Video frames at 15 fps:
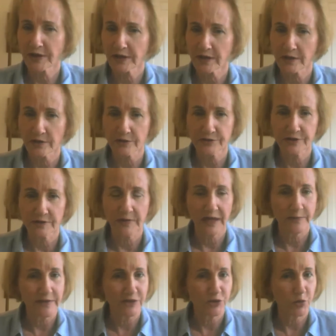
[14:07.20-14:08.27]
years. It
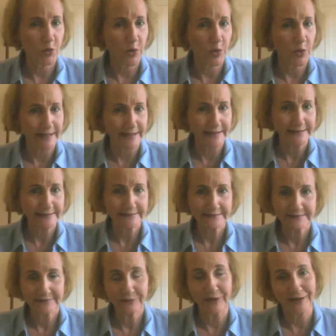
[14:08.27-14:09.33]
may be 20.
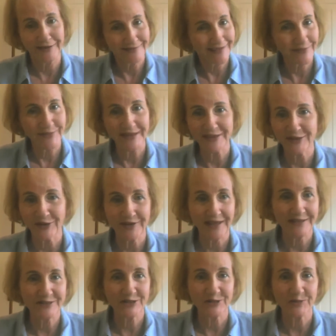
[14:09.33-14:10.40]
Well, I mean, you know, it
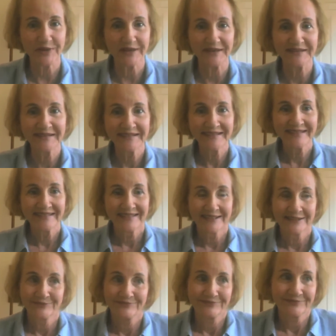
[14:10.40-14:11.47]
gets to be,
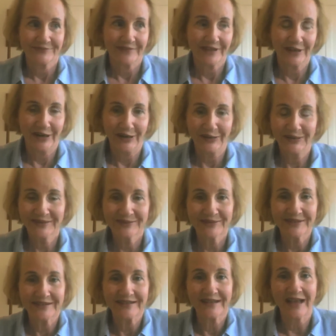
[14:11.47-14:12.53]
you know,
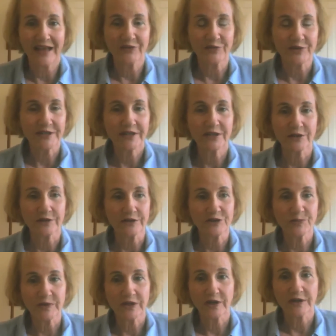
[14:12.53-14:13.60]
kind of
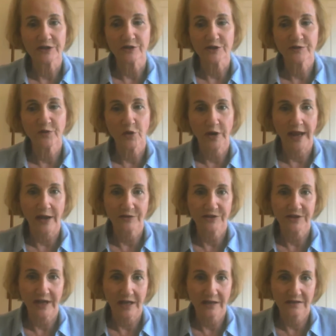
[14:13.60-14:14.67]
ridiculous because there's 4
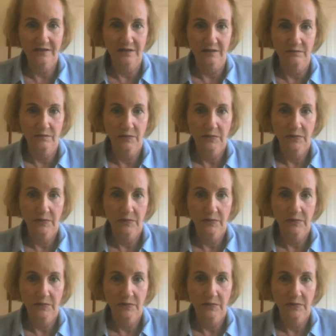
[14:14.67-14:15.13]
counts against him.